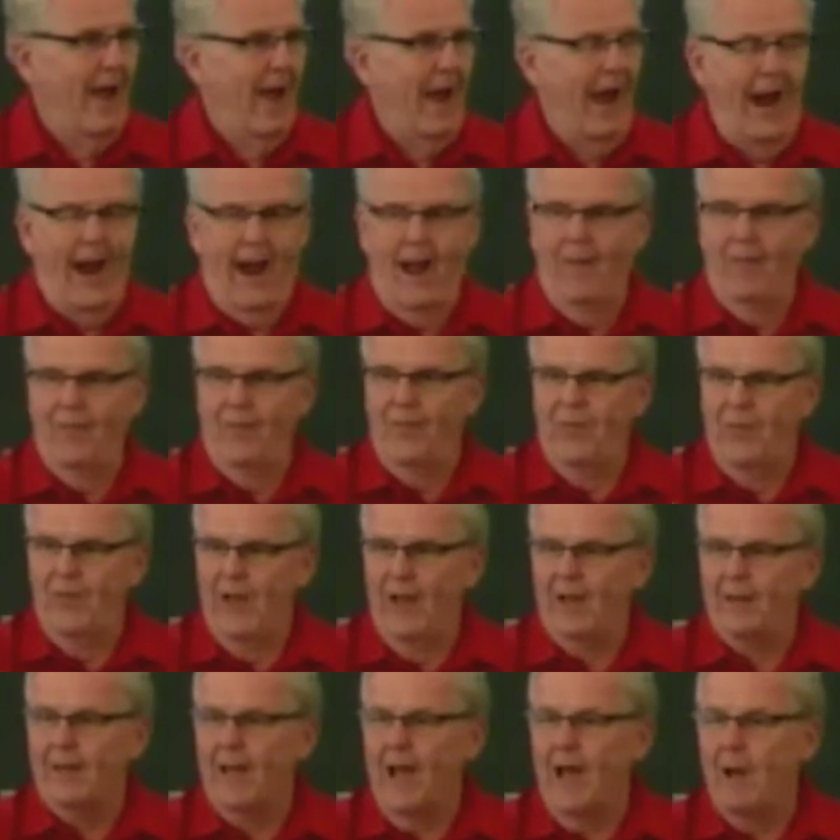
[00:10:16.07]
And
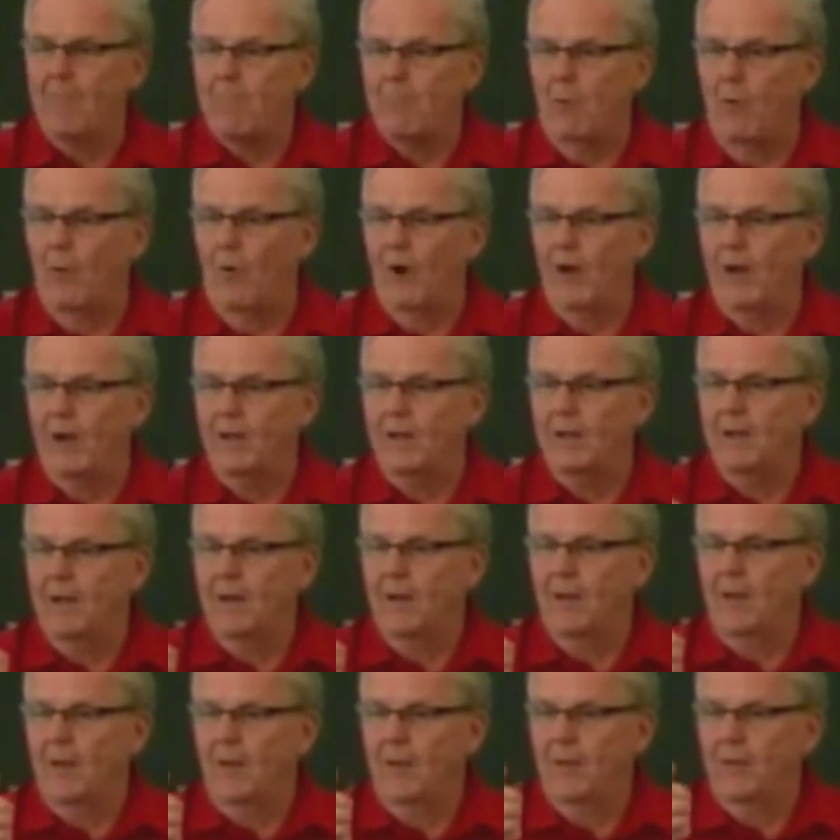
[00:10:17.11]
at that point,
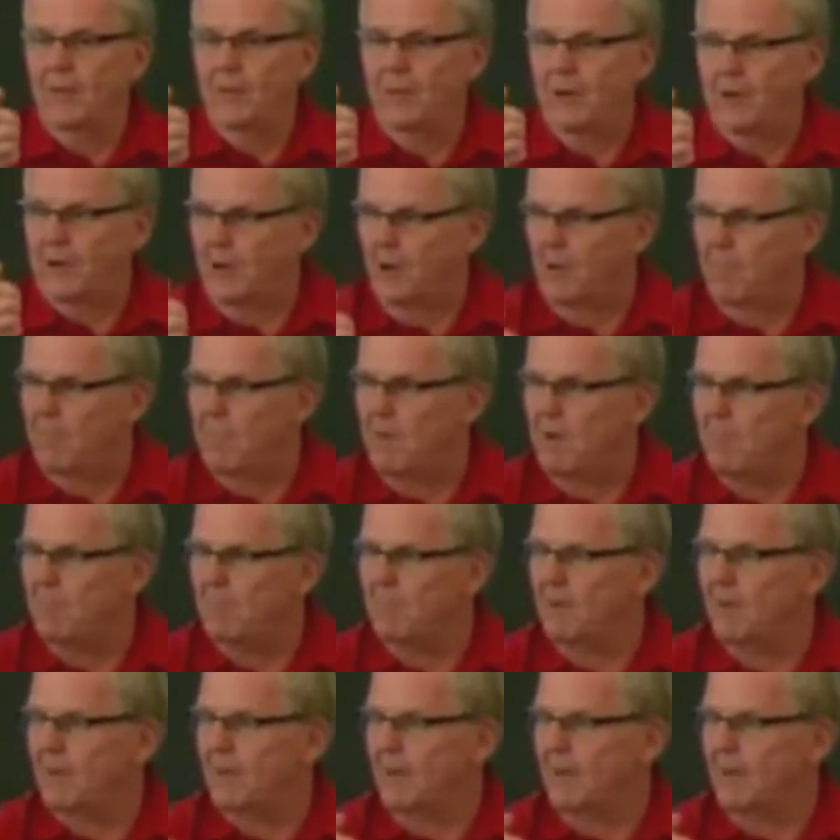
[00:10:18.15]
the commitment